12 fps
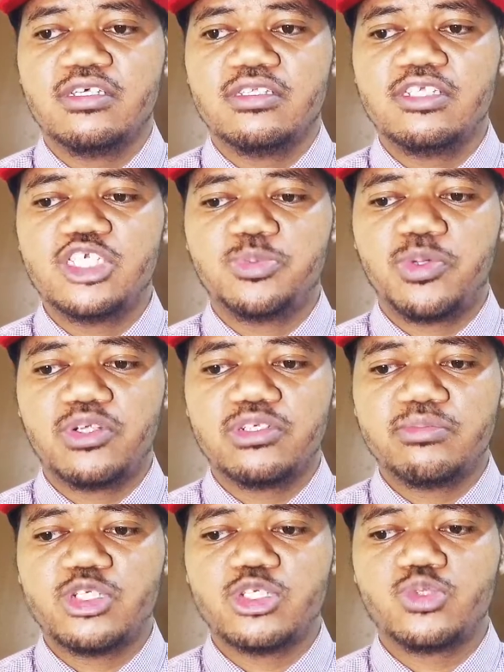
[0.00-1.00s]
These
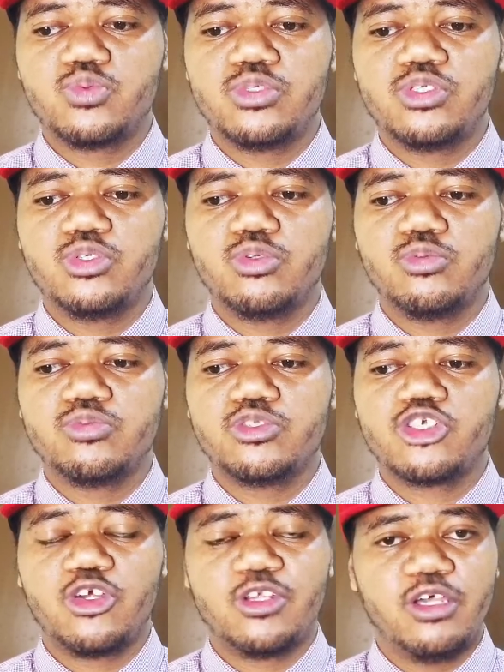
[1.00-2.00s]
programmers will
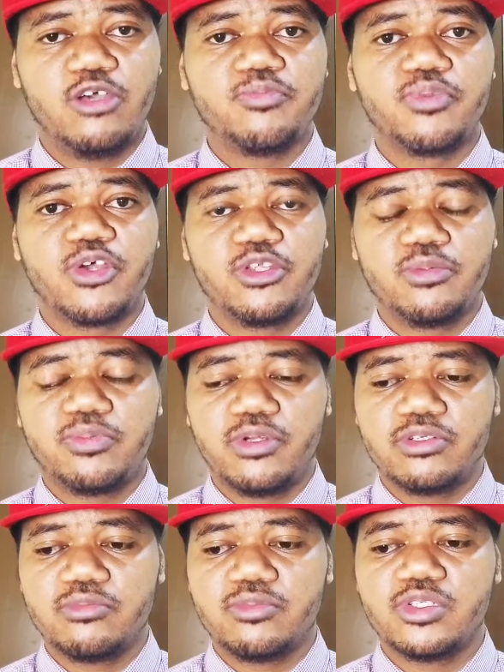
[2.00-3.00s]
turn out brother
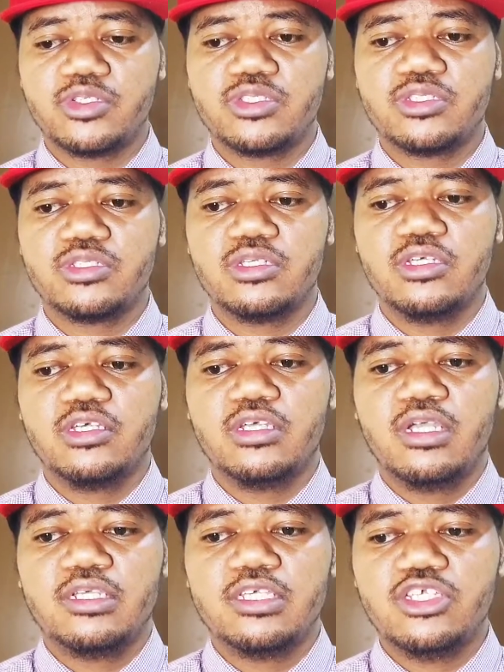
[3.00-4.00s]
programmers.
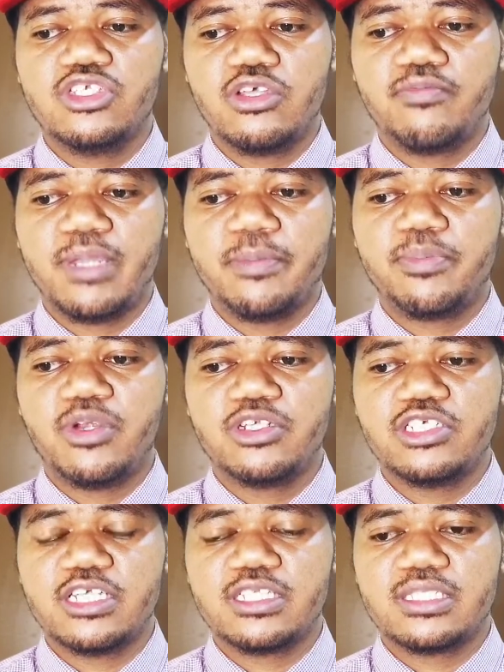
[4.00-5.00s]
Each of my
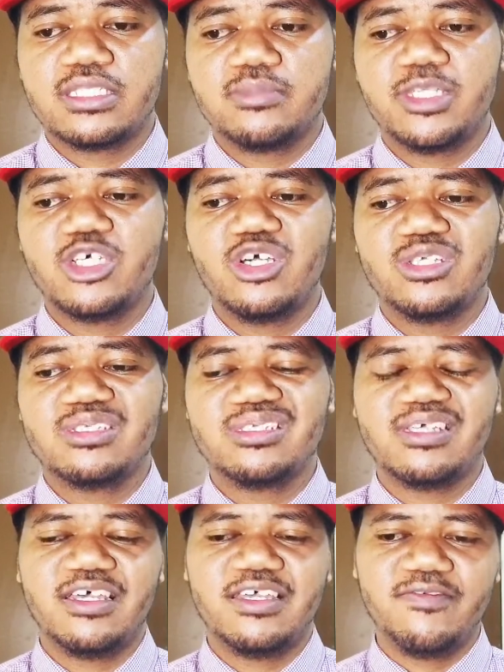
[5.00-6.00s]
projects, because
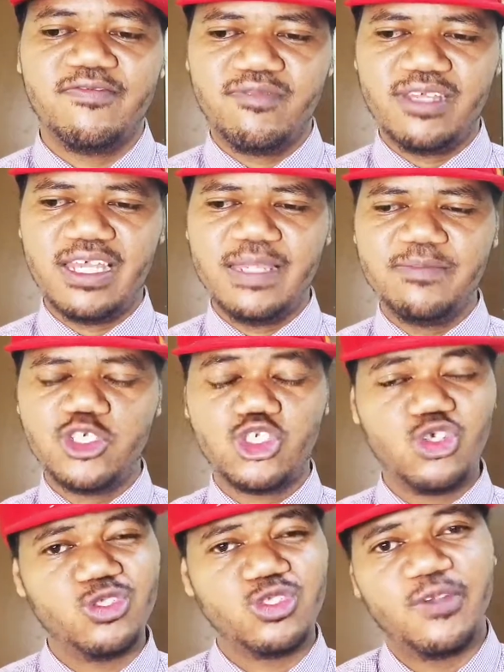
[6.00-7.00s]
I am
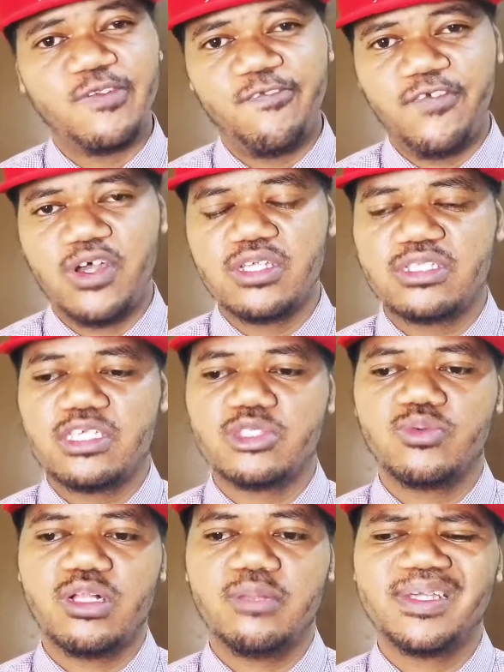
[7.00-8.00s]
short on funds as
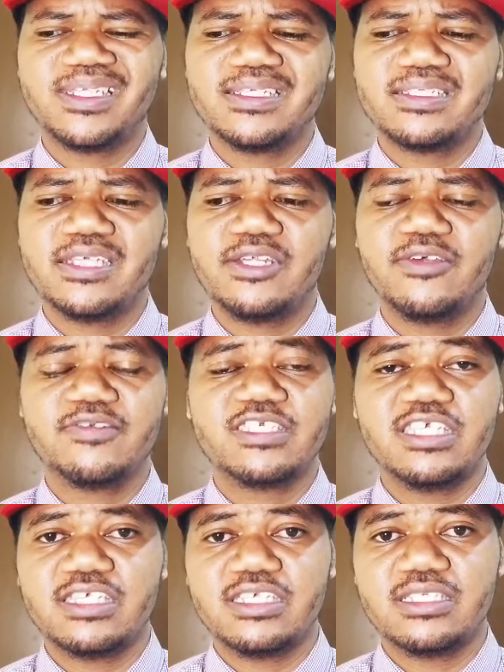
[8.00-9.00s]
well, but instead of
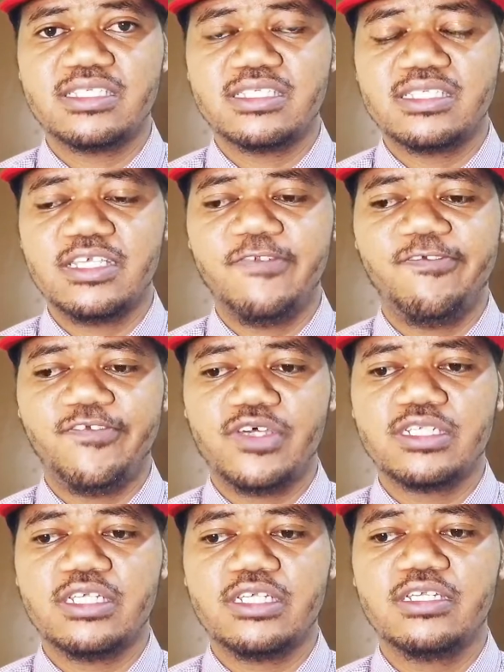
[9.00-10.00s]
seeking seed
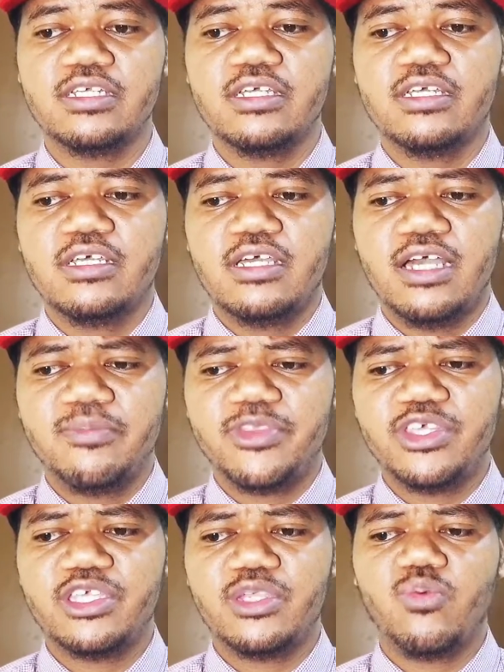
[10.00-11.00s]
funding, I'm
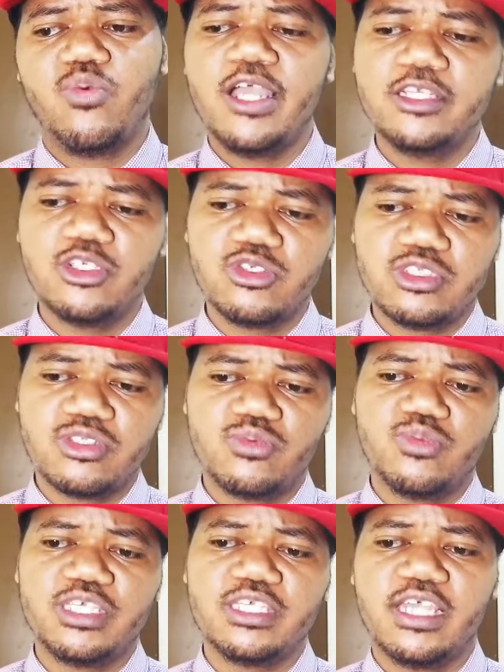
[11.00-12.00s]
thinking, why don't
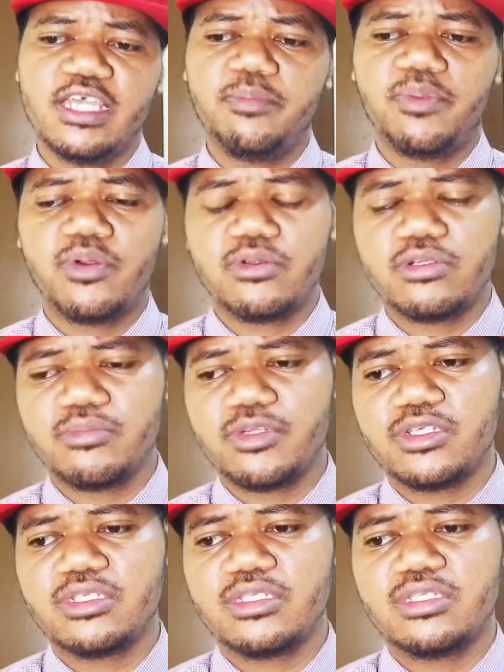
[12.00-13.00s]
we get
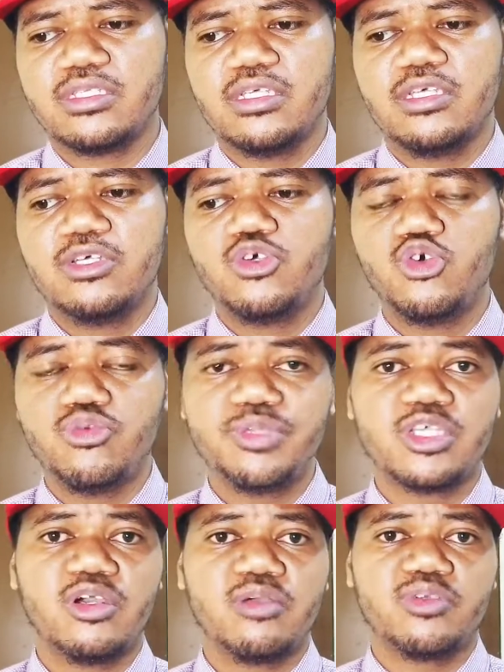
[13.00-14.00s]
programmers who
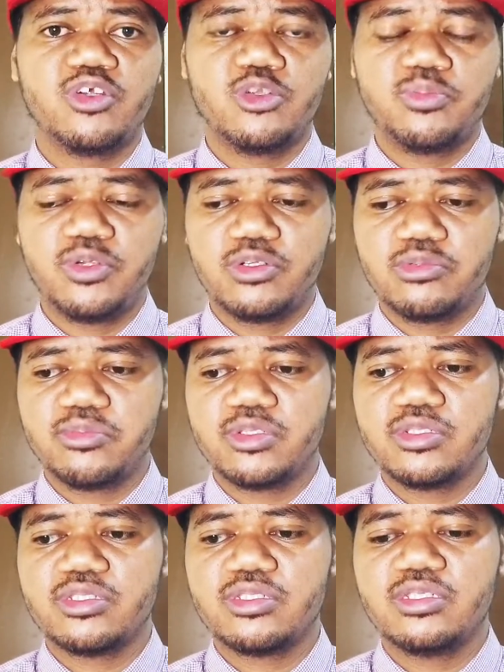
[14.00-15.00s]
become brother
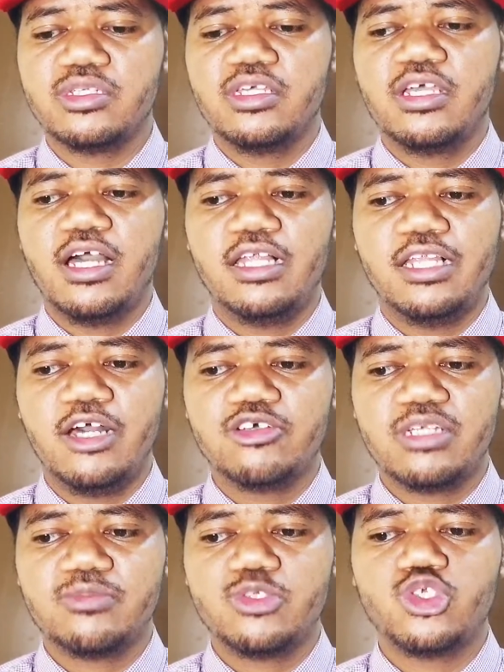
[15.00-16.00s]
programmers, allow
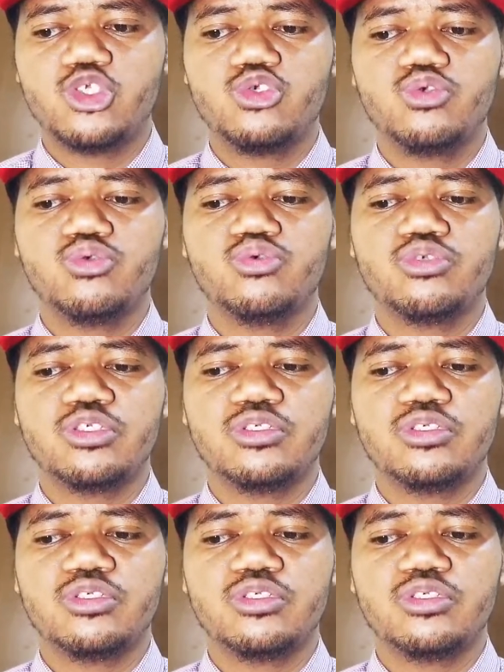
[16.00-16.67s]
them to,